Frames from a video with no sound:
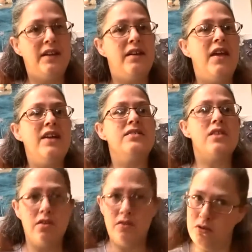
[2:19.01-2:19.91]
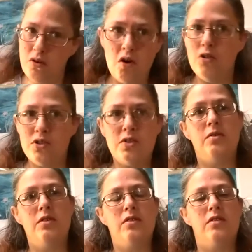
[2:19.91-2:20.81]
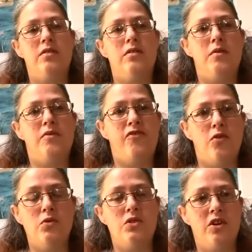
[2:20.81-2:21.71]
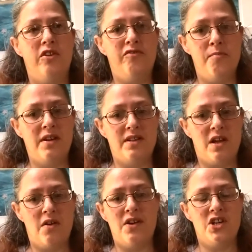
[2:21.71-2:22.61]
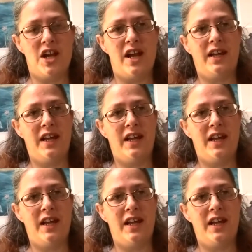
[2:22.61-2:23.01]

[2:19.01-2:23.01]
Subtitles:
Now that's not the fault of My Sewing Shack.